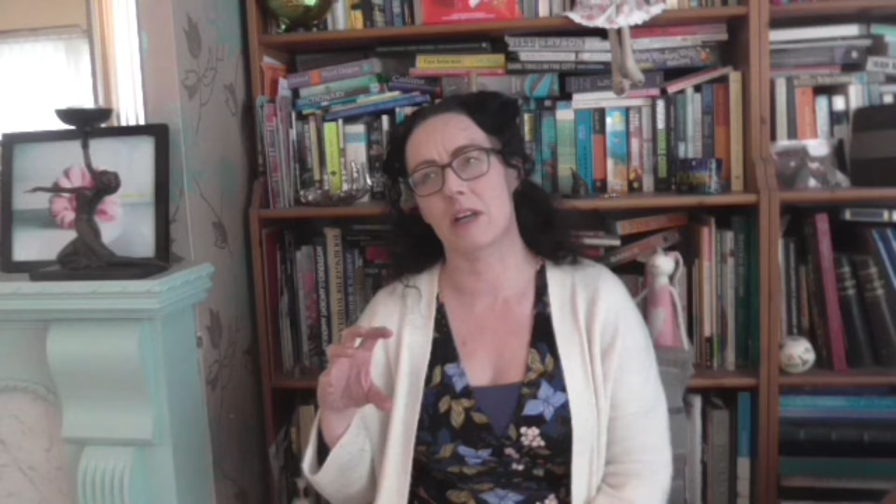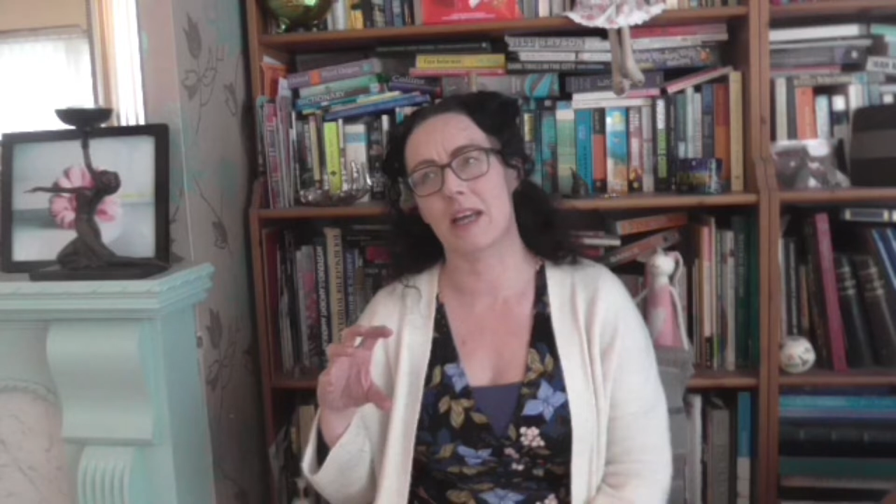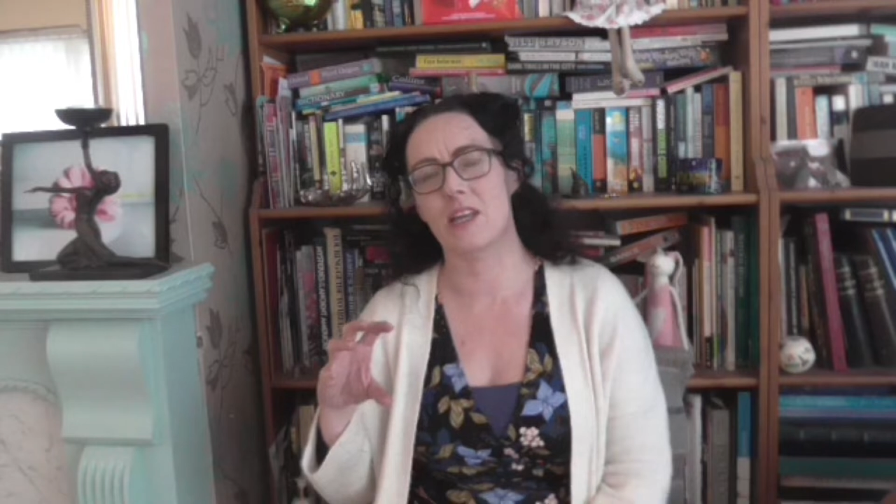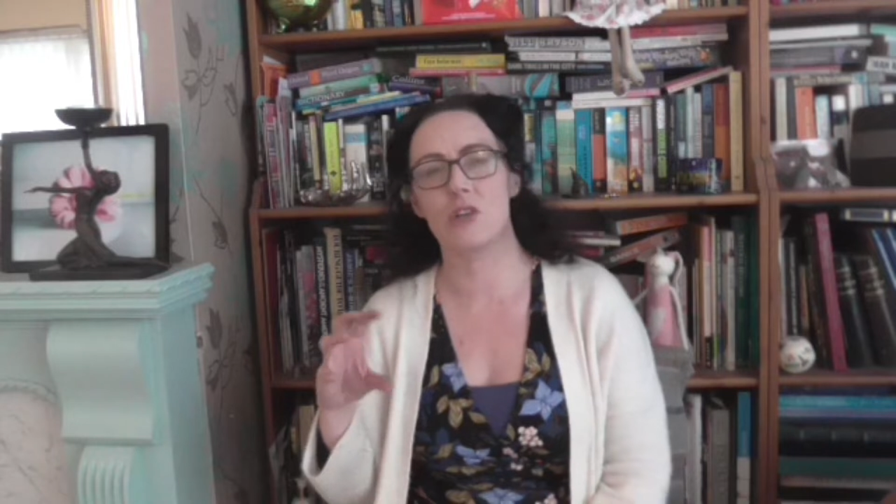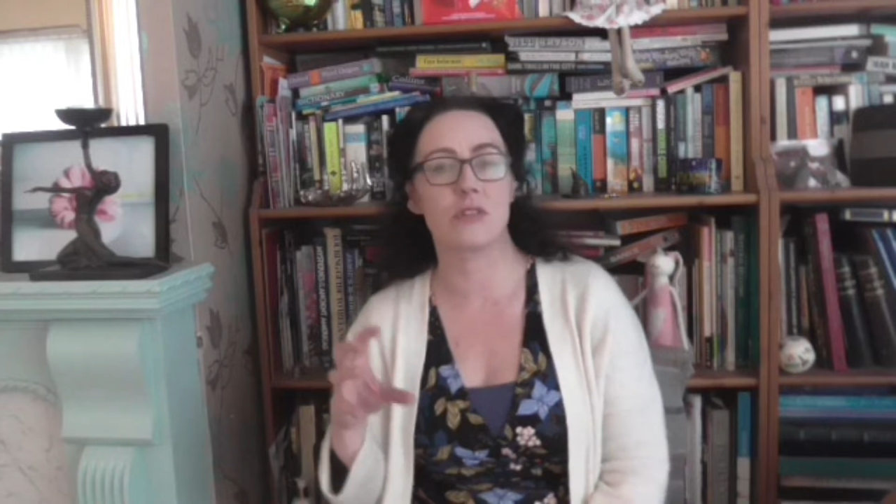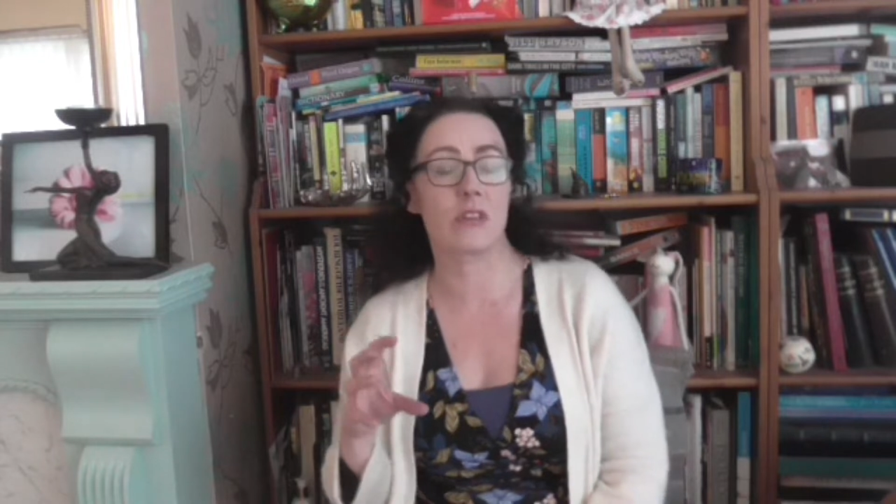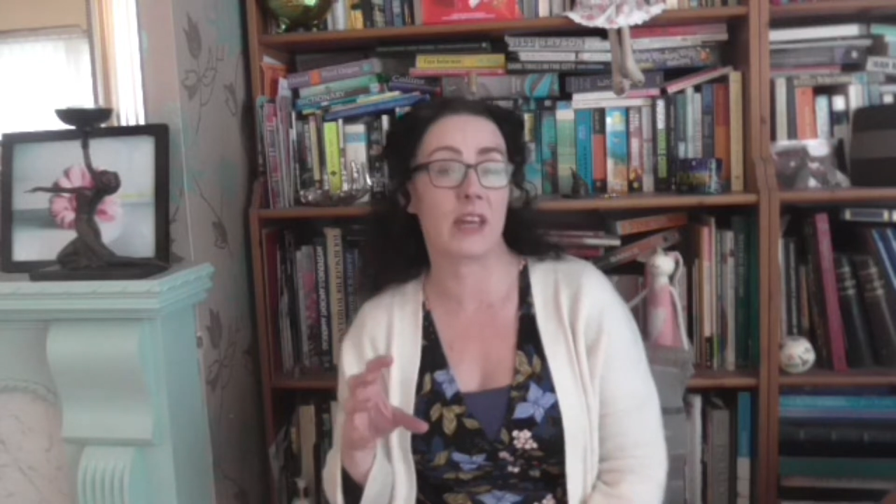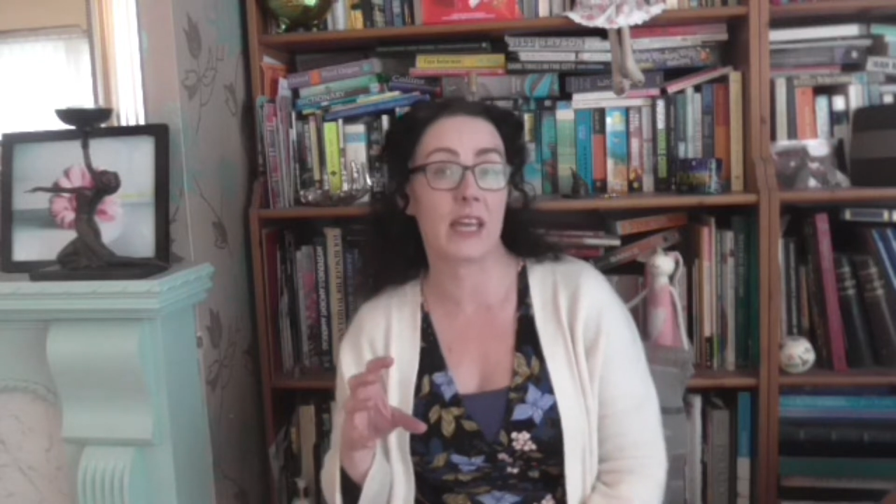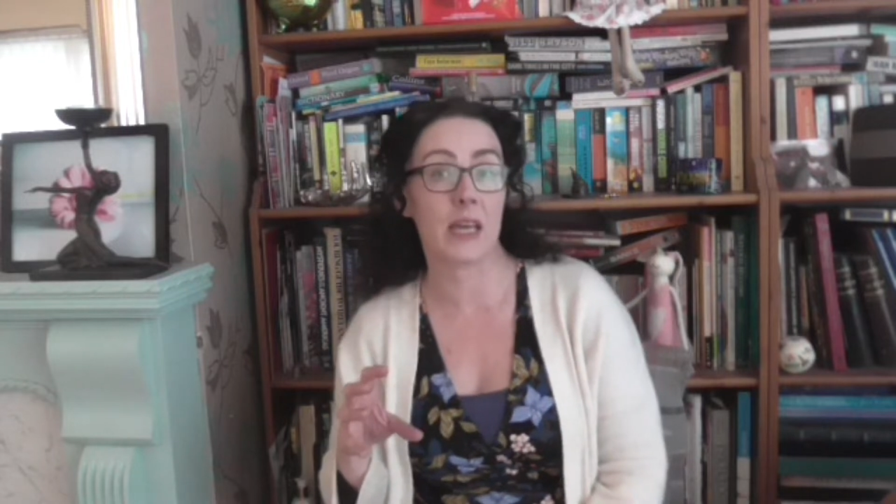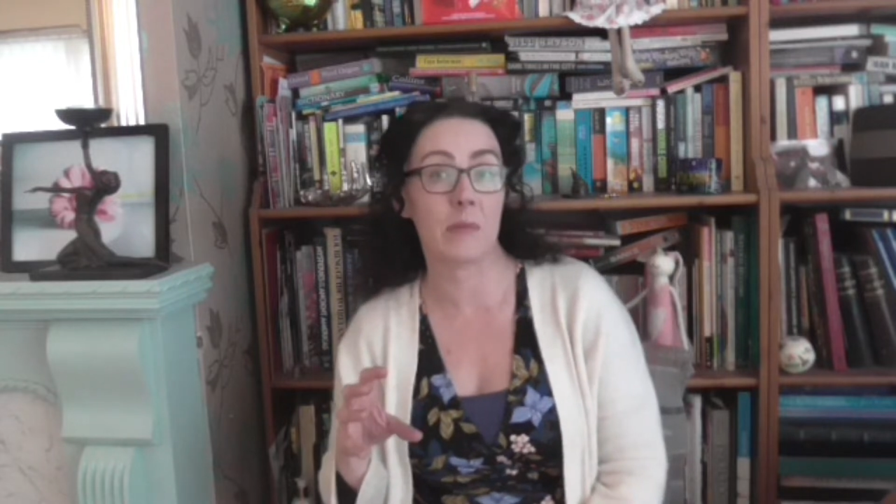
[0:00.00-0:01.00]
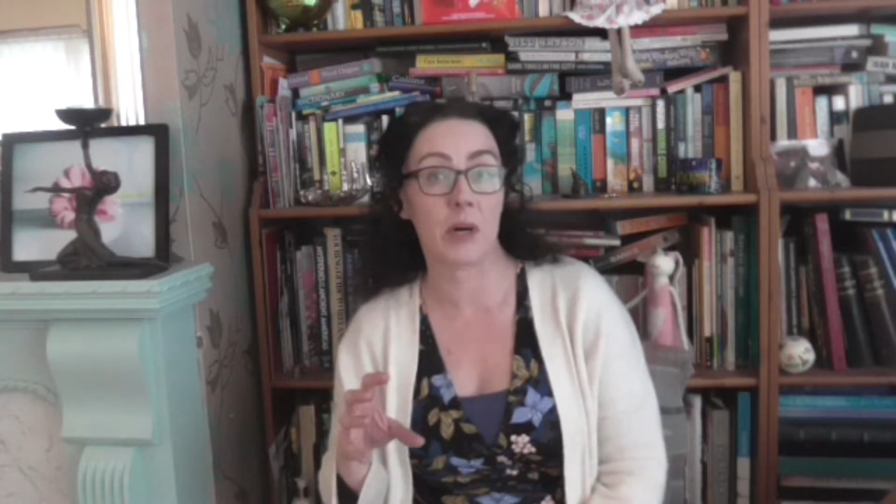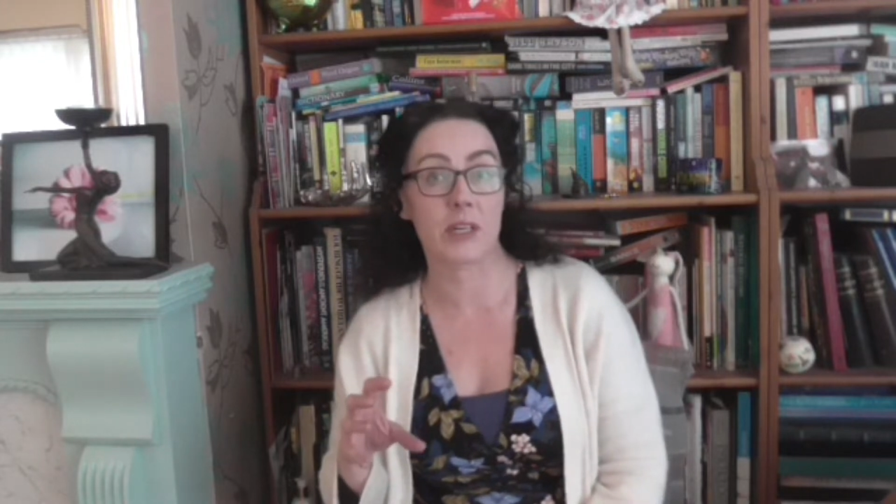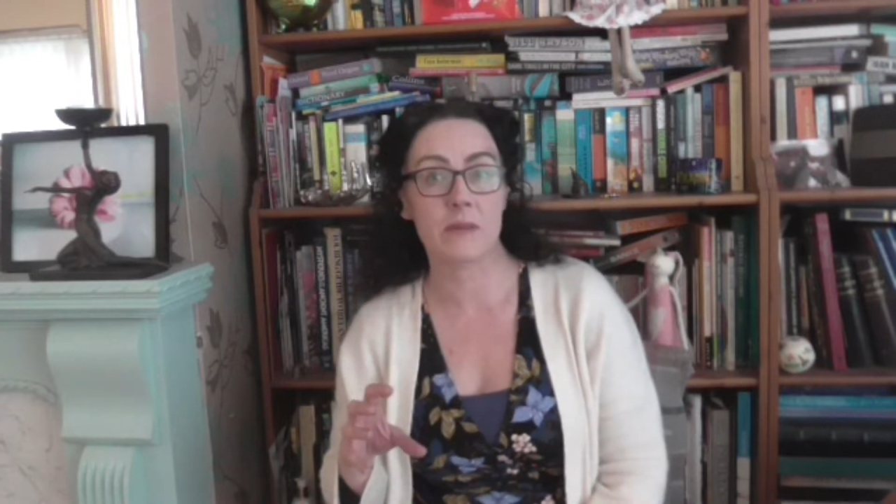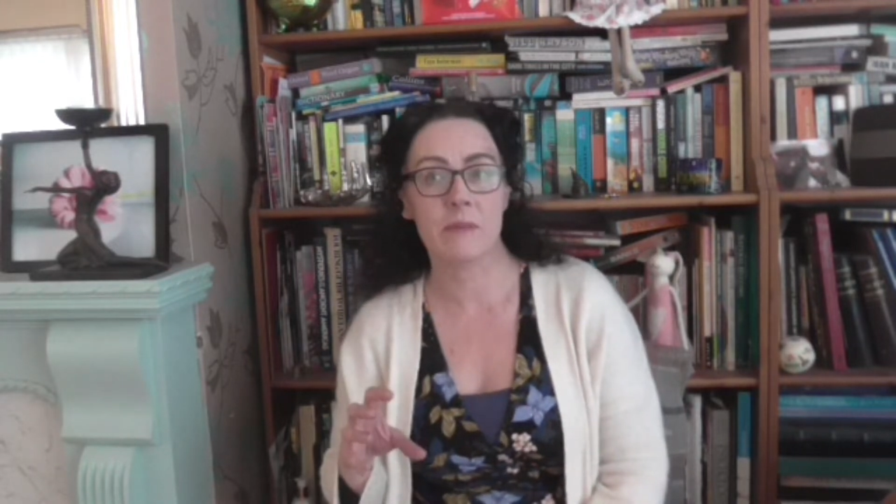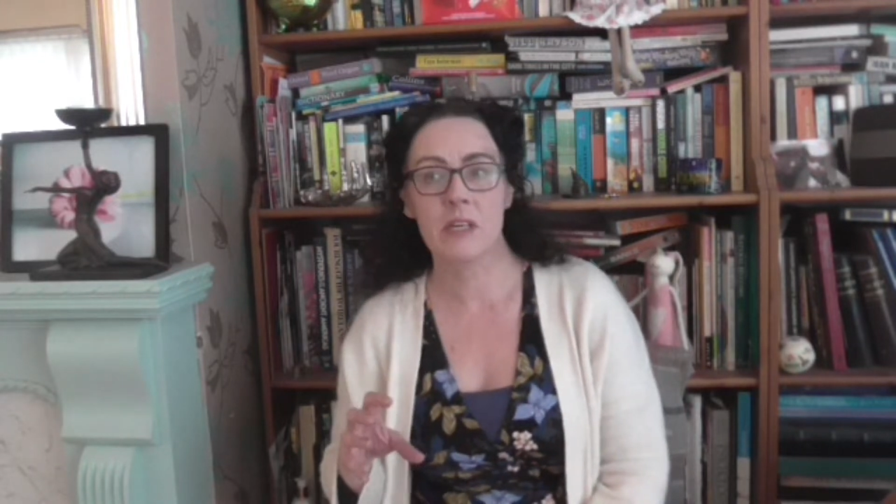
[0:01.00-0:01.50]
kind of used to thinking about.